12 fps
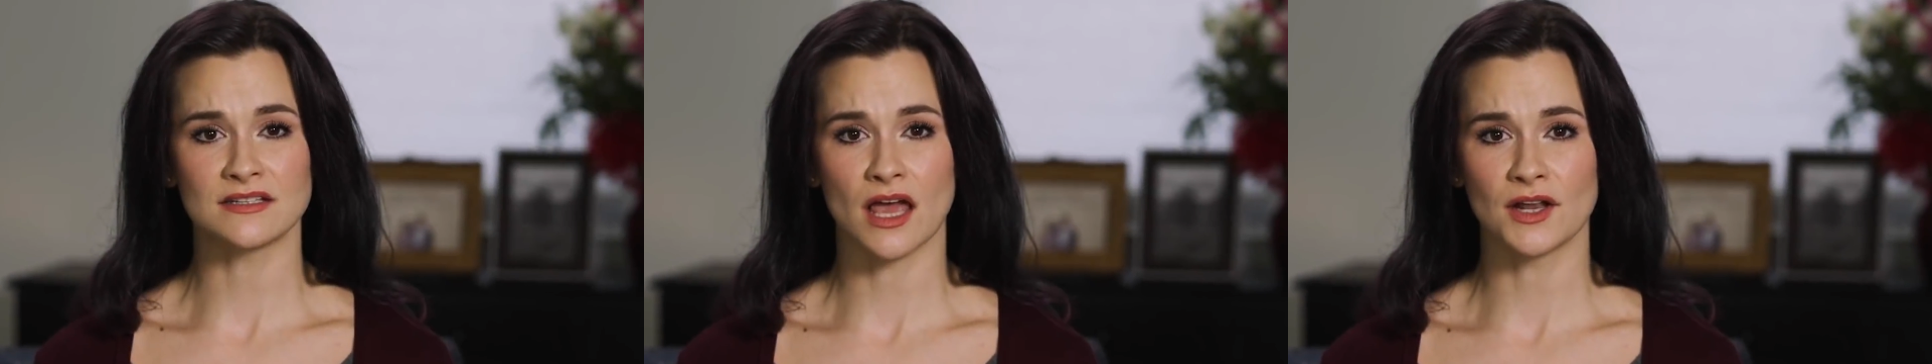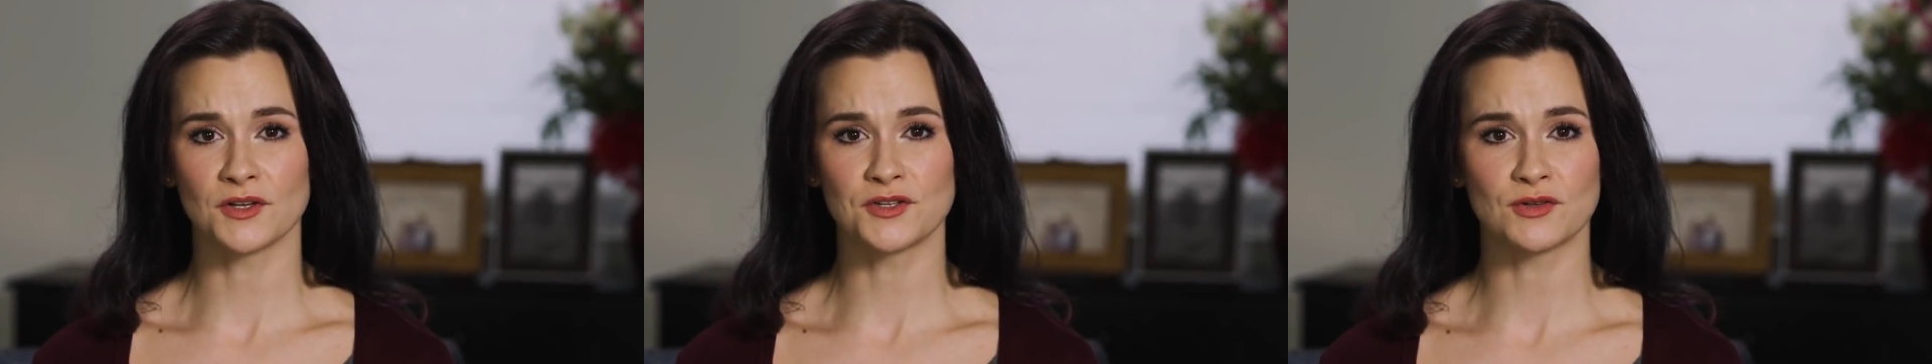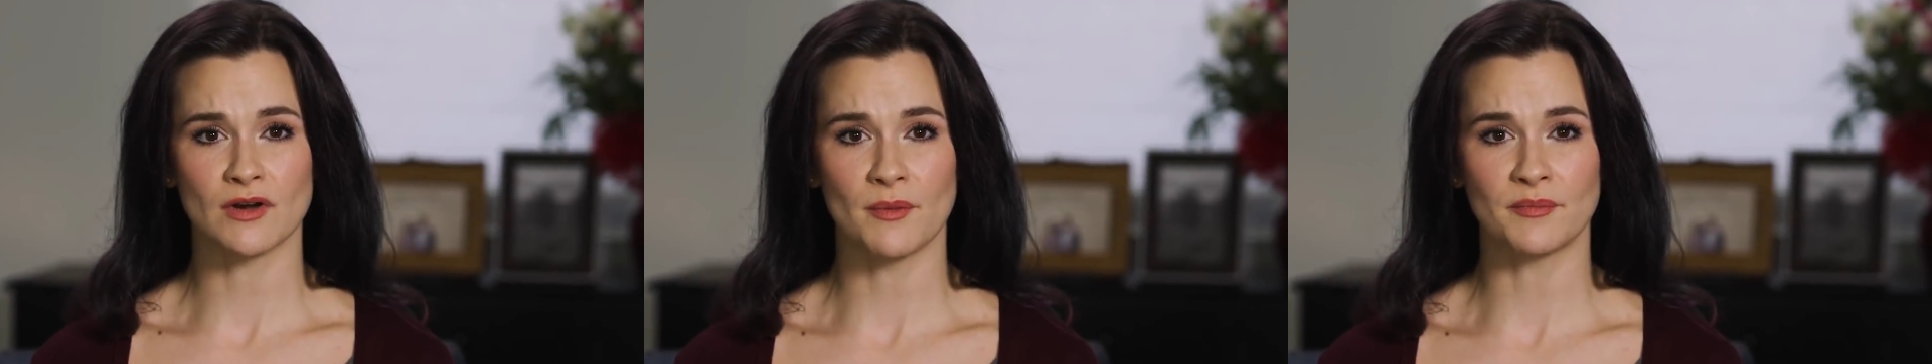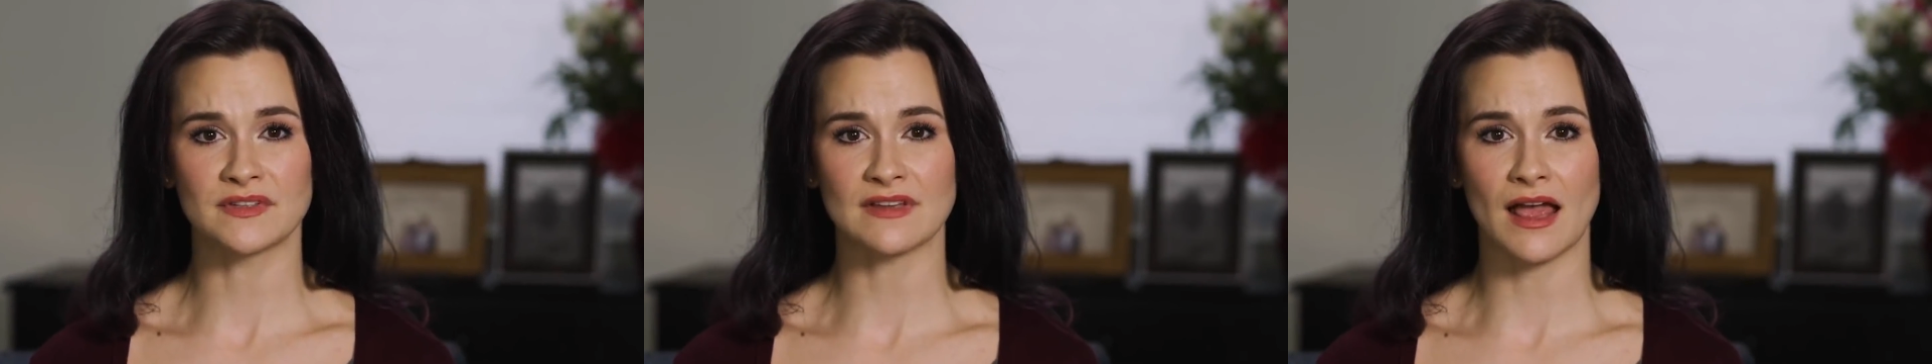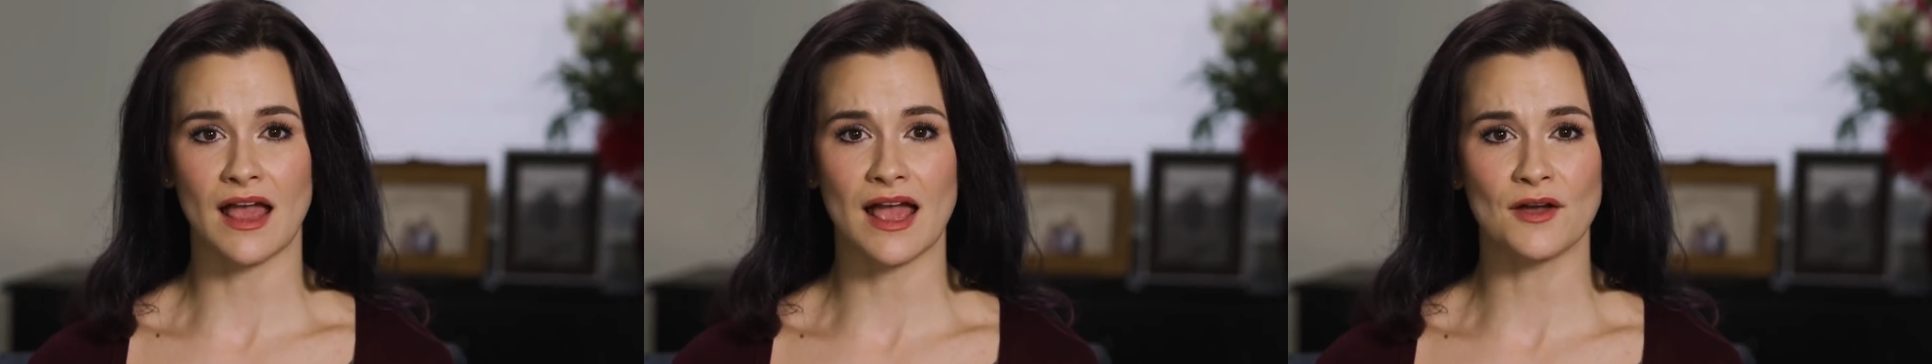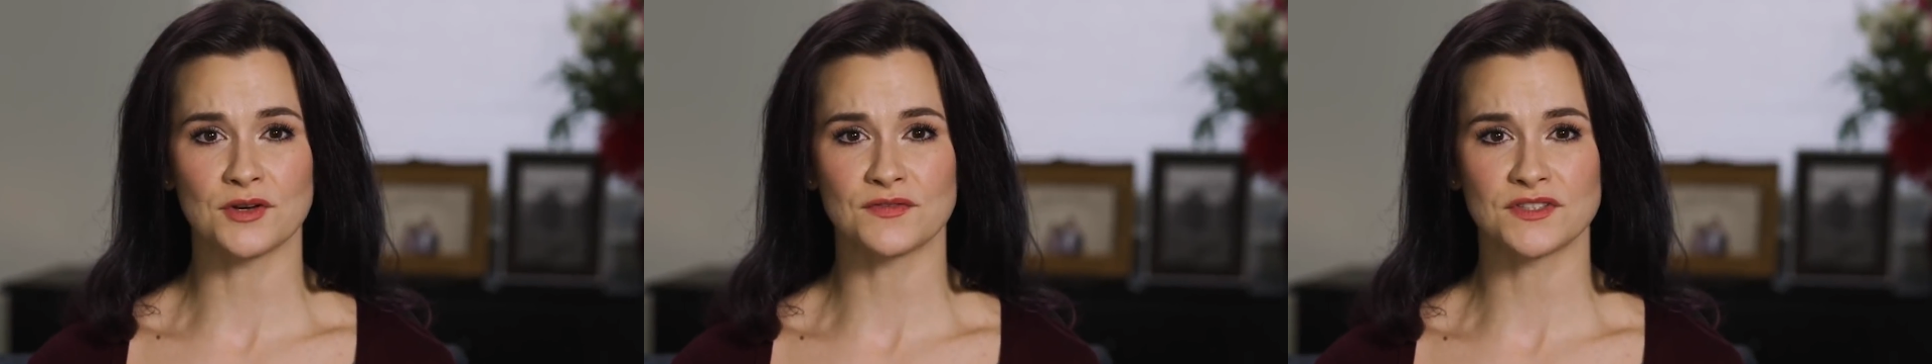Donald Trump is
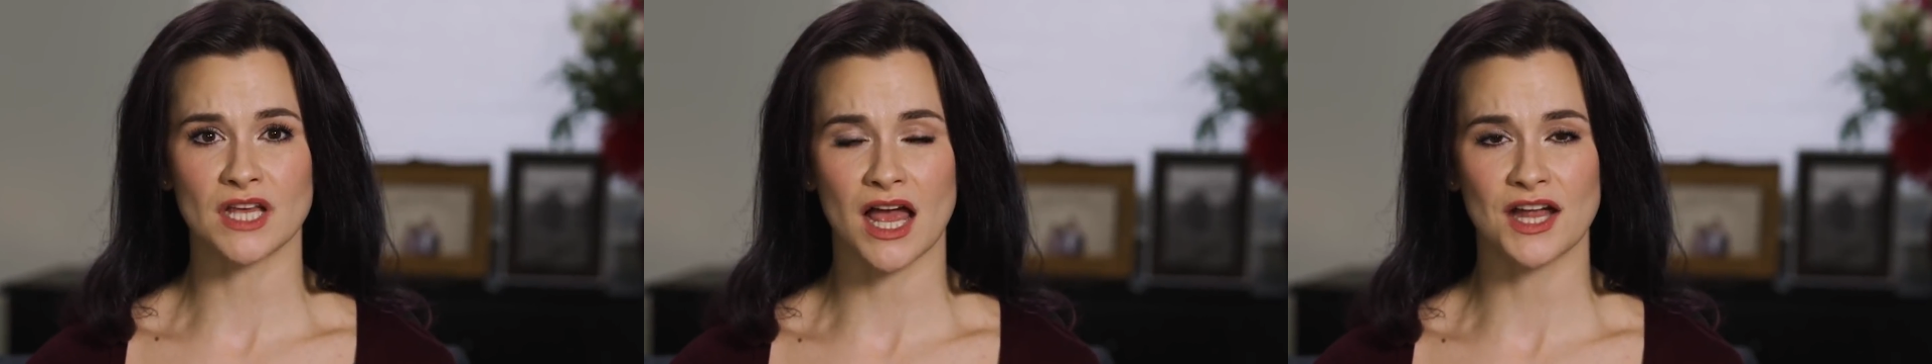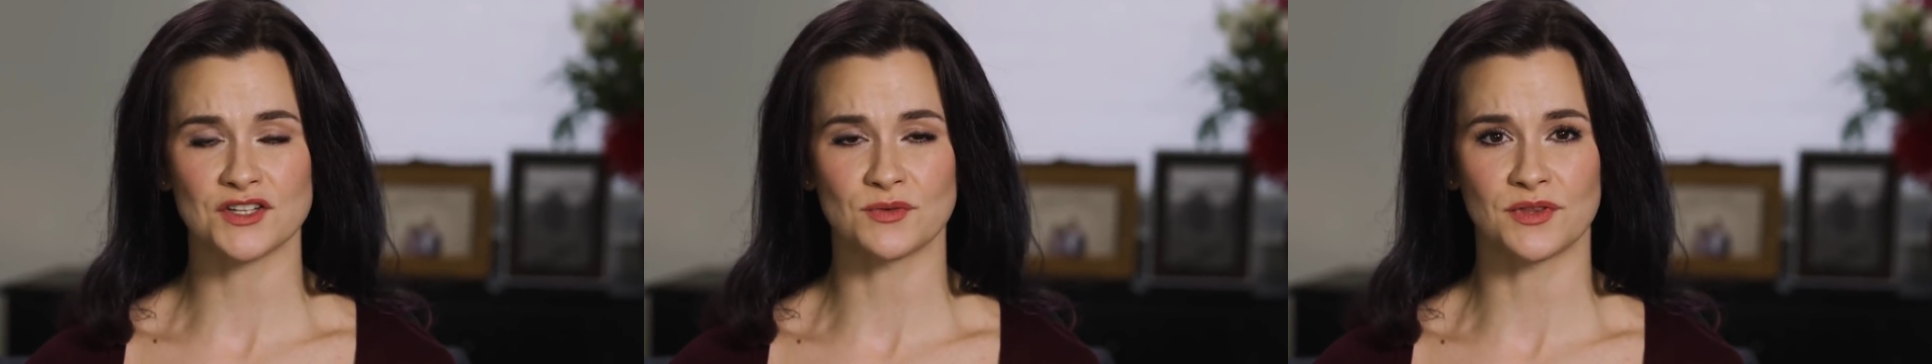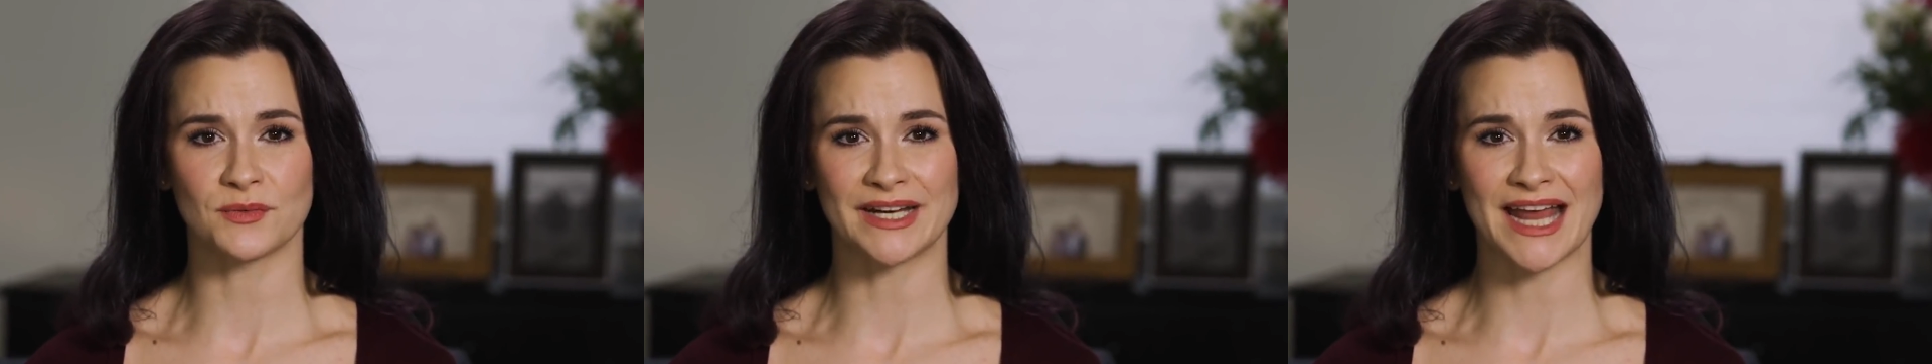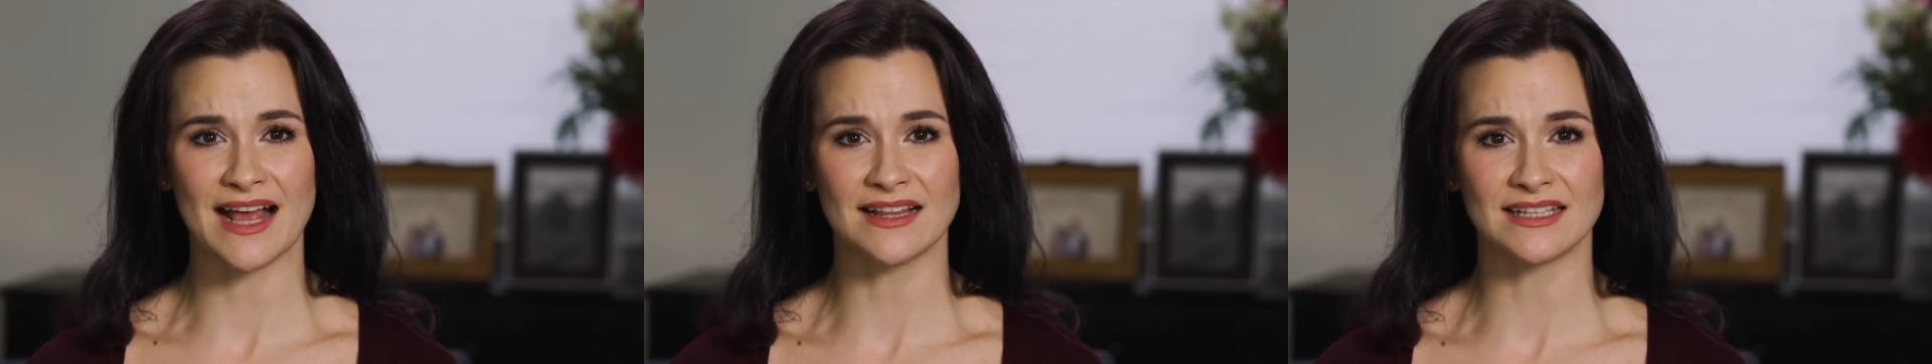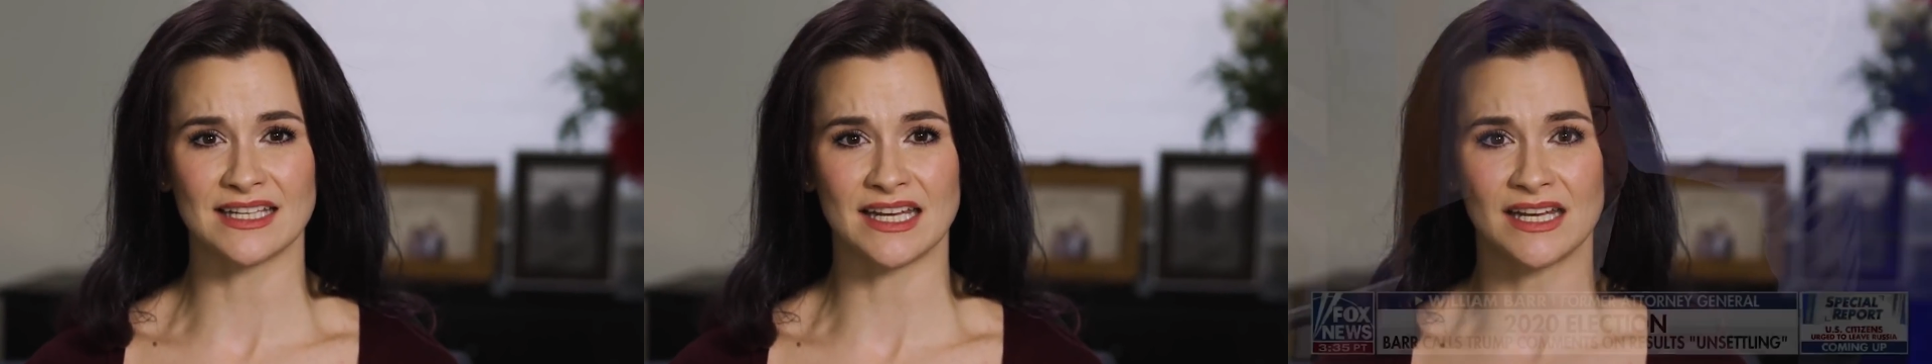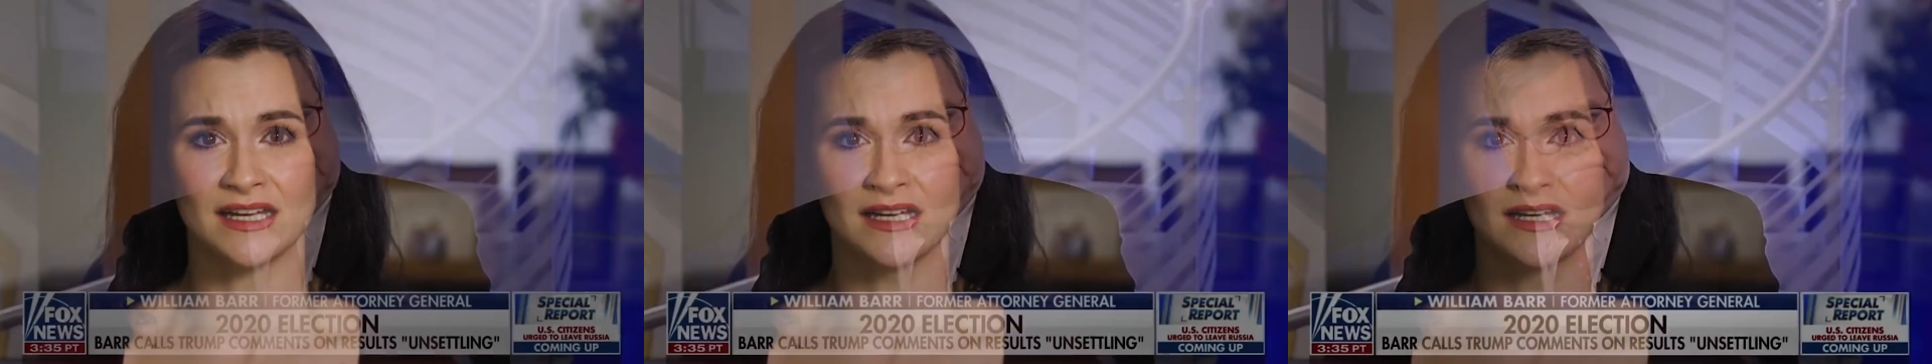out of touch with
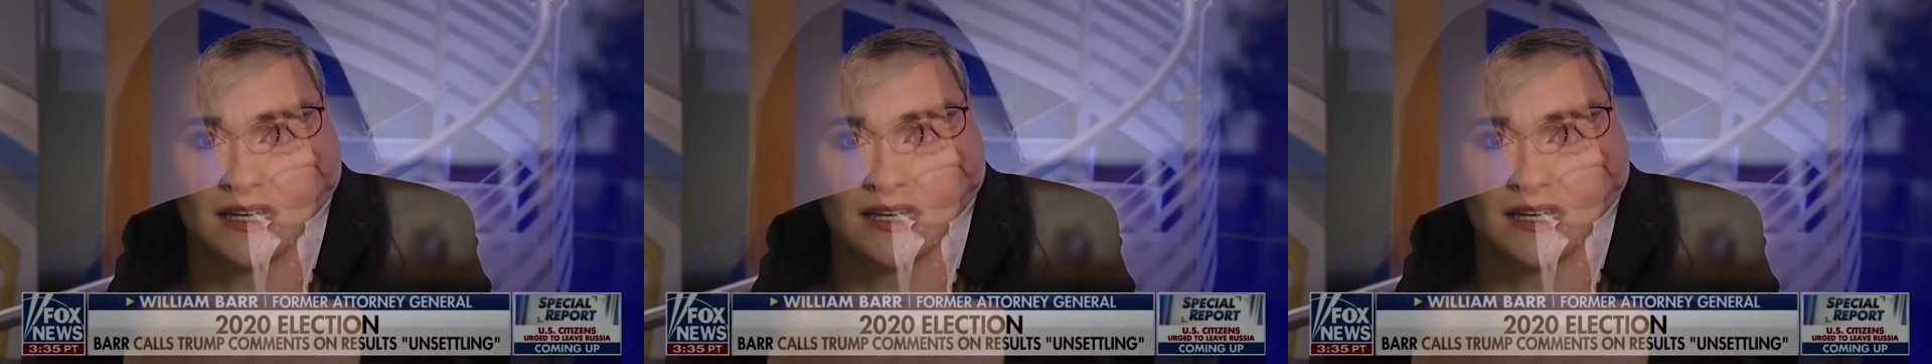reality.